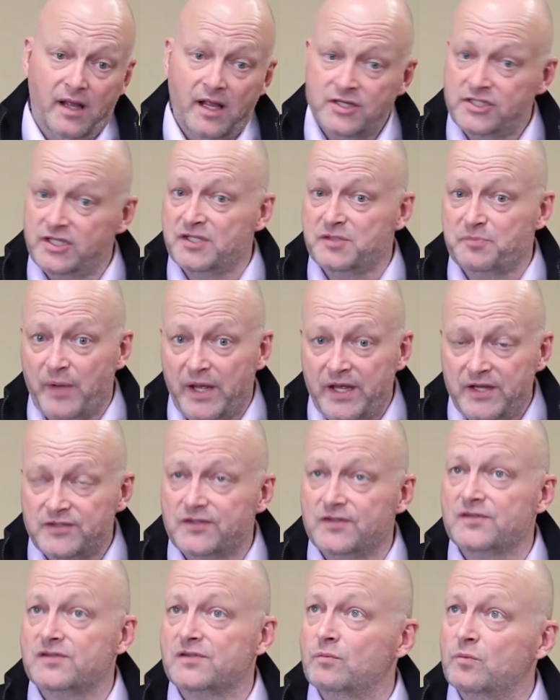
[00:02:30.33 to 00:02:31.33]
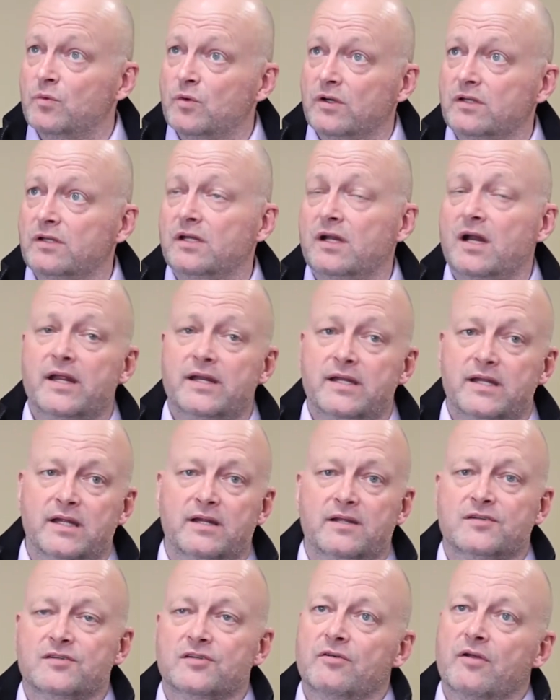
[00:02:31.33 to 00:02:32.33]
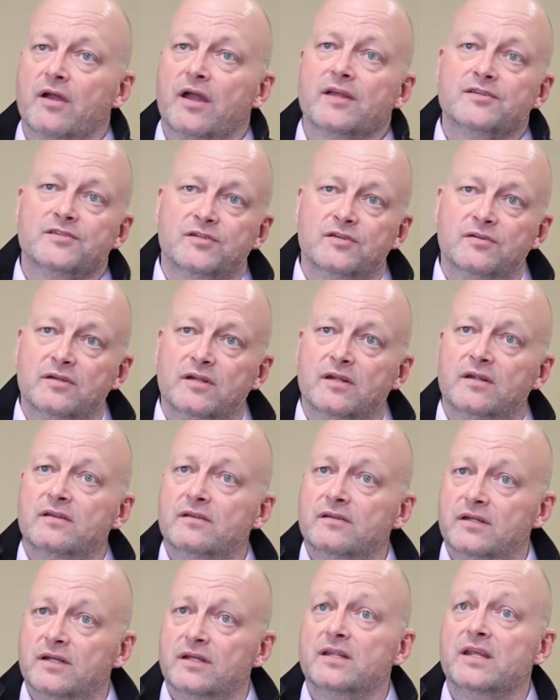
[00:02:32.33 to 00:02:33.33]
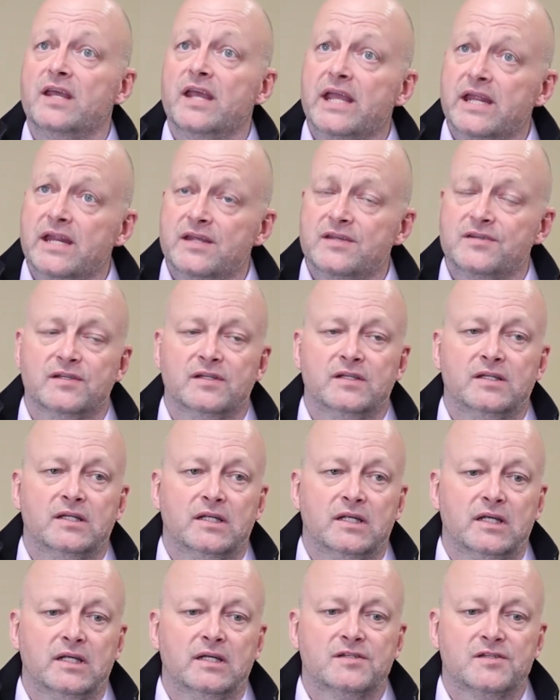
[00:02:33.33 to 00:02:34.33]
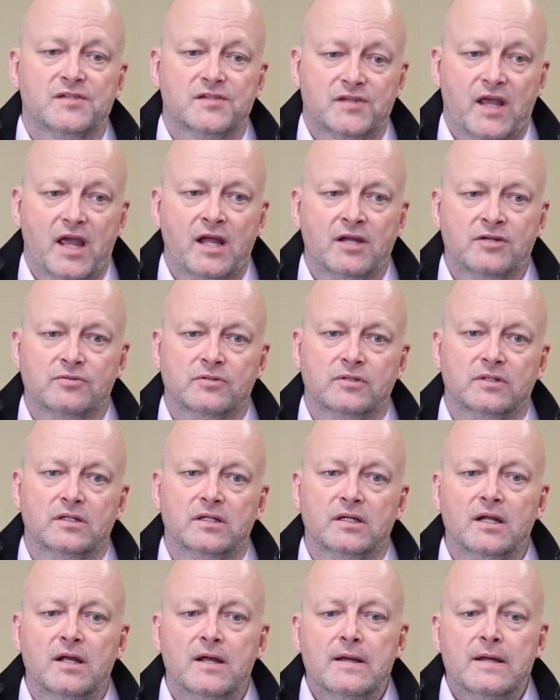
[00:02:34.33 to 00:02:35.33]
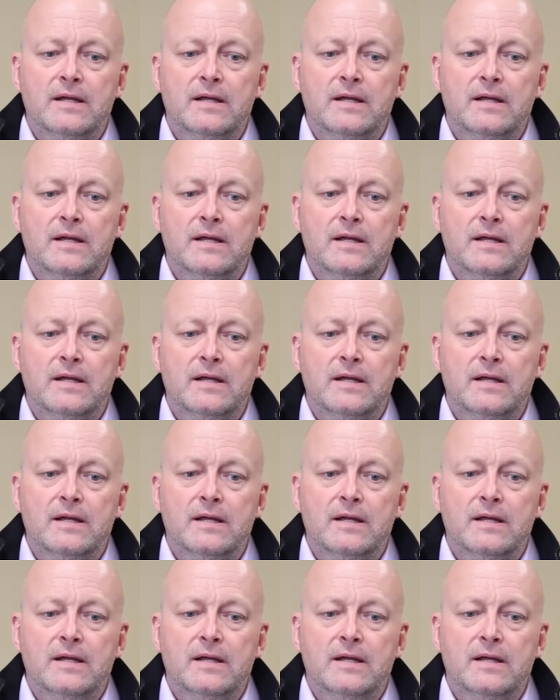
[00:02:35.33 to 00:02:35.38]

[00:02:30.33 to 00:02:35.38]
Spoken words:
actually is based on some work that I did as a grad student in the 80s in Saskatchewan,